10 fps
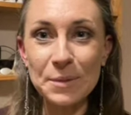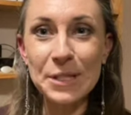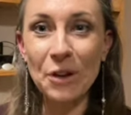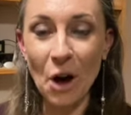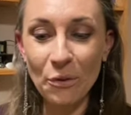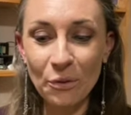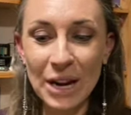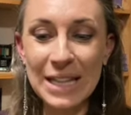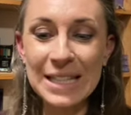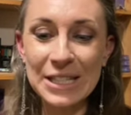the
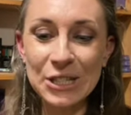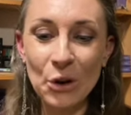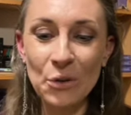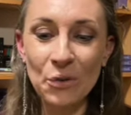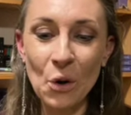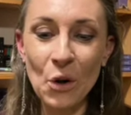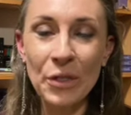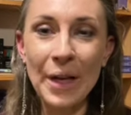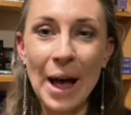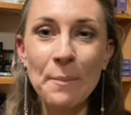offerings and so
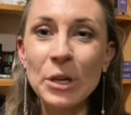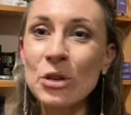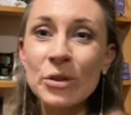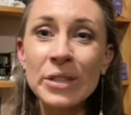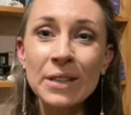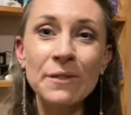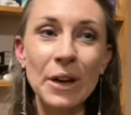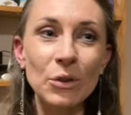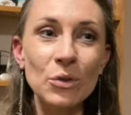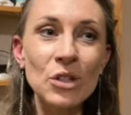forth. But using
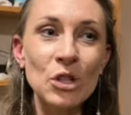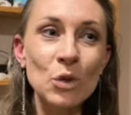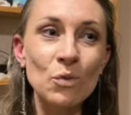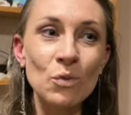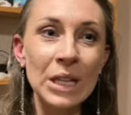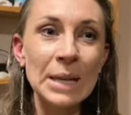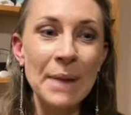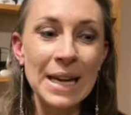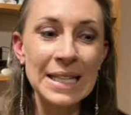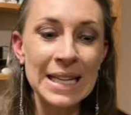funnels just really
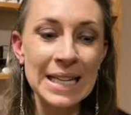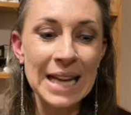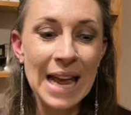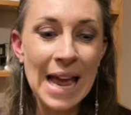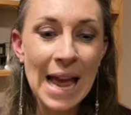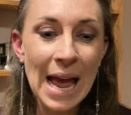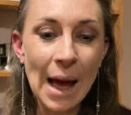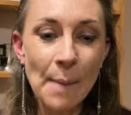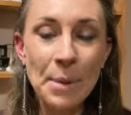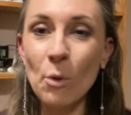makes it
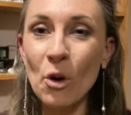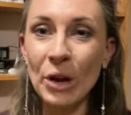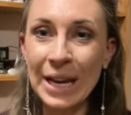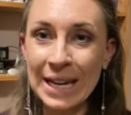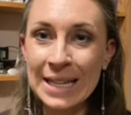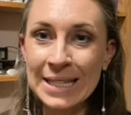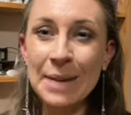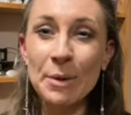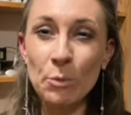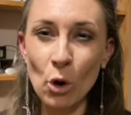a bit more
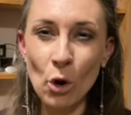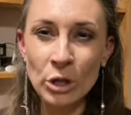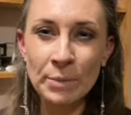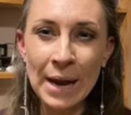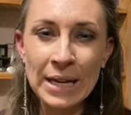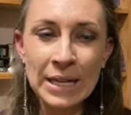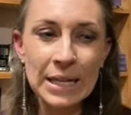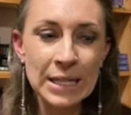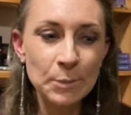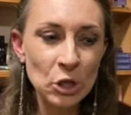easy, a bit more automated,
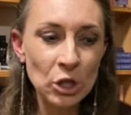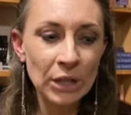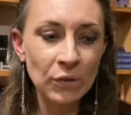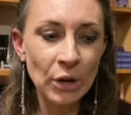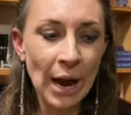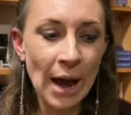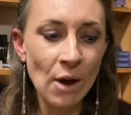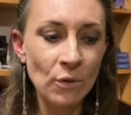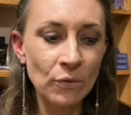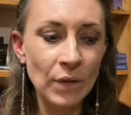especially if you
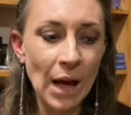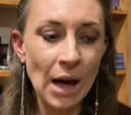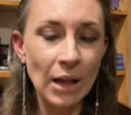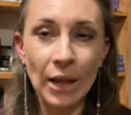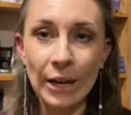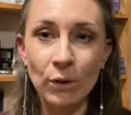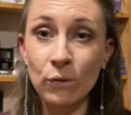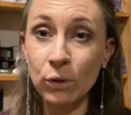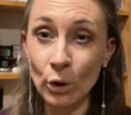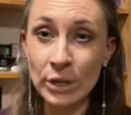have like
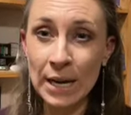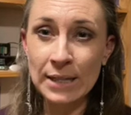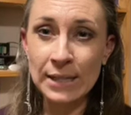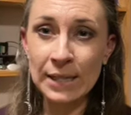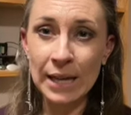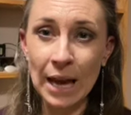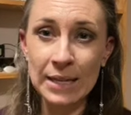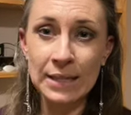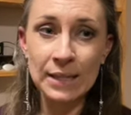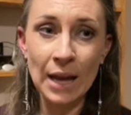Flowdesk
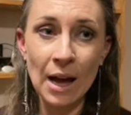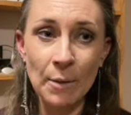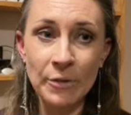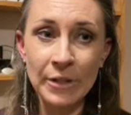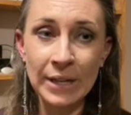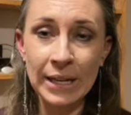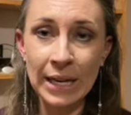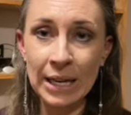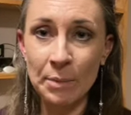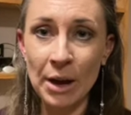is
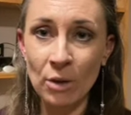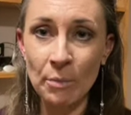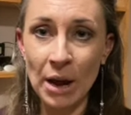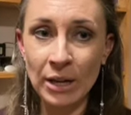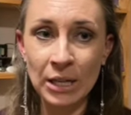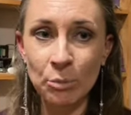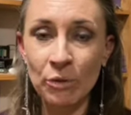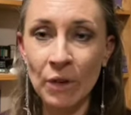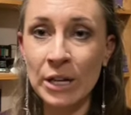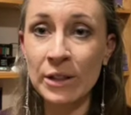the email marketing
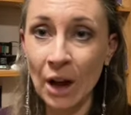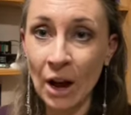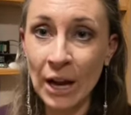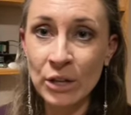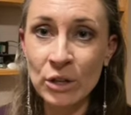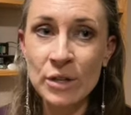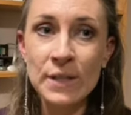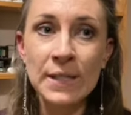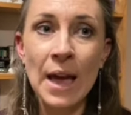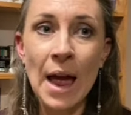provider that I
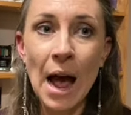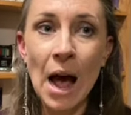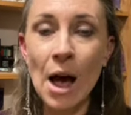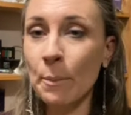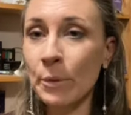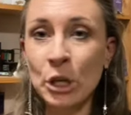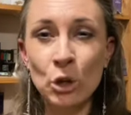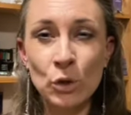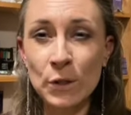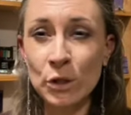use. But you
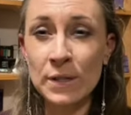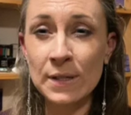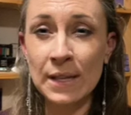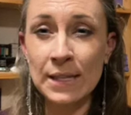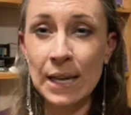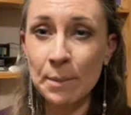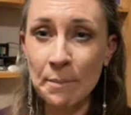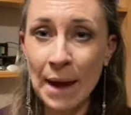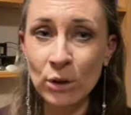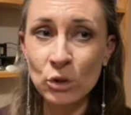can also use things like
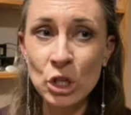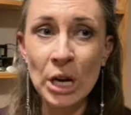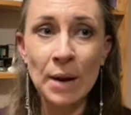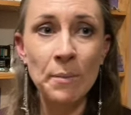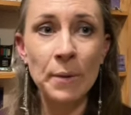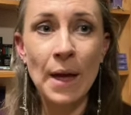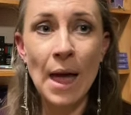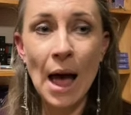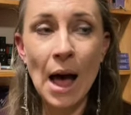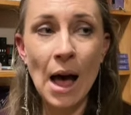MailChimp.
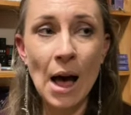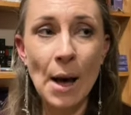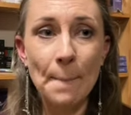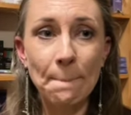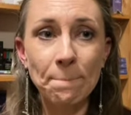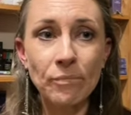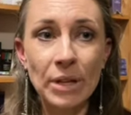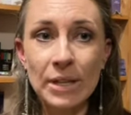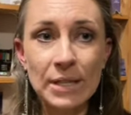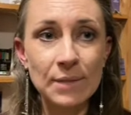
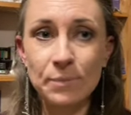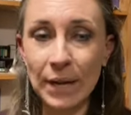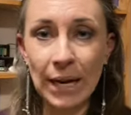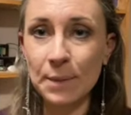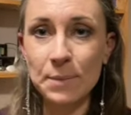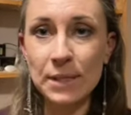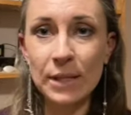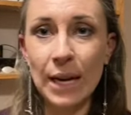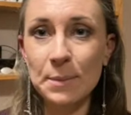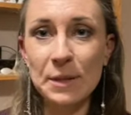There's
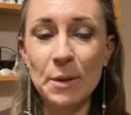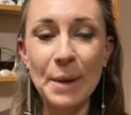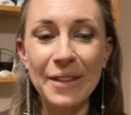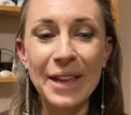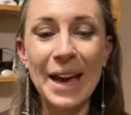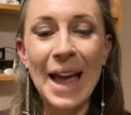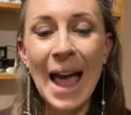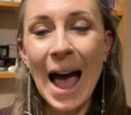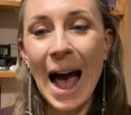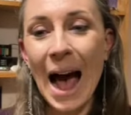heaps of them out there.
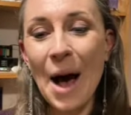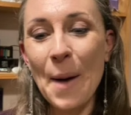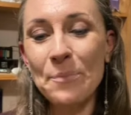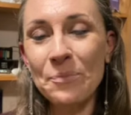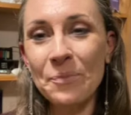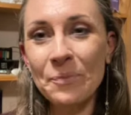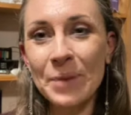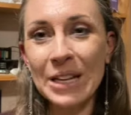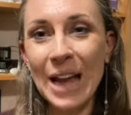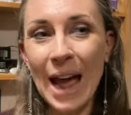
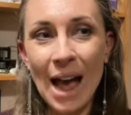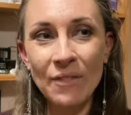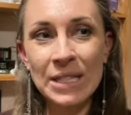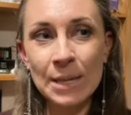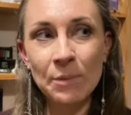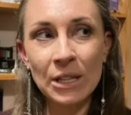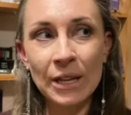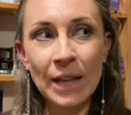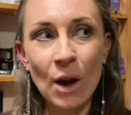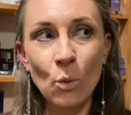But having something
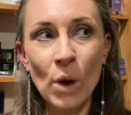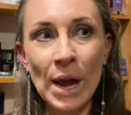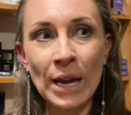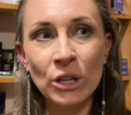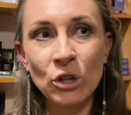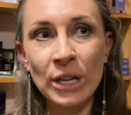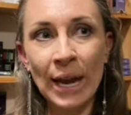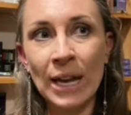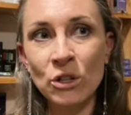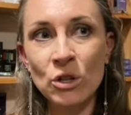like that where you
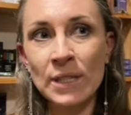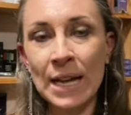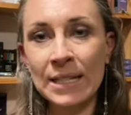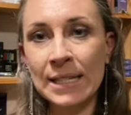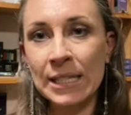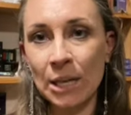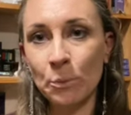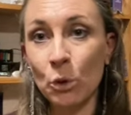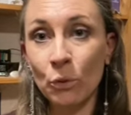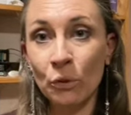can use that to set
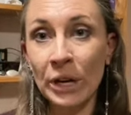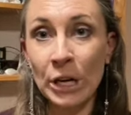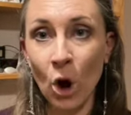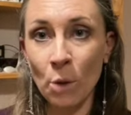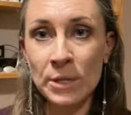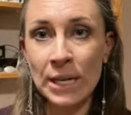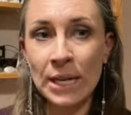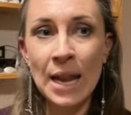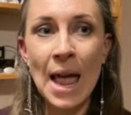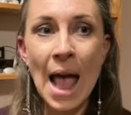up your free opt-in.